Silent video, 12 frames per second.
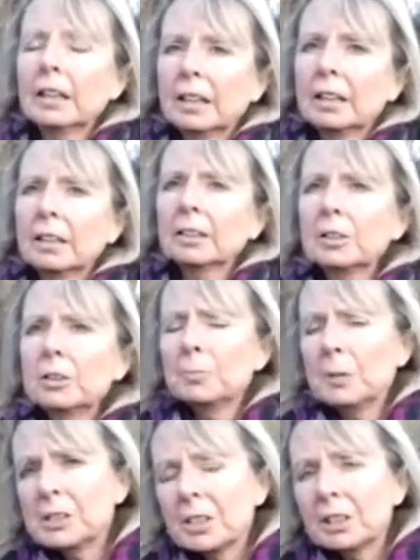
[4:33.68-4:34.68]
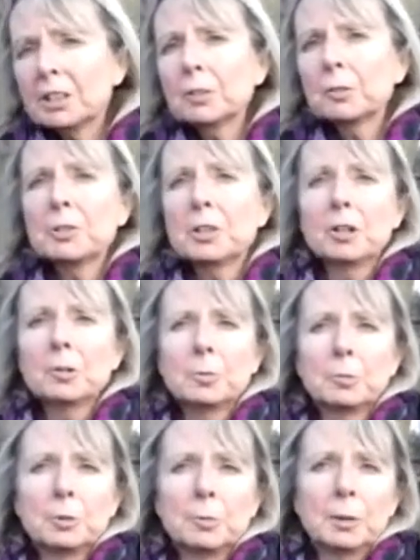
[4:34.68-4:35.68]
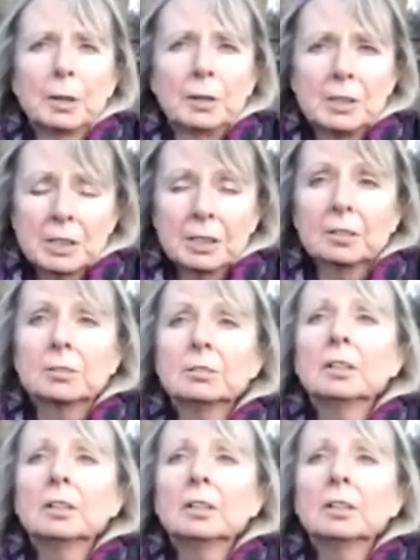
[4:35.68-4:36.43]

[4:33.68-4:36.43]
Yeah, could have been done in October, would have been ideal.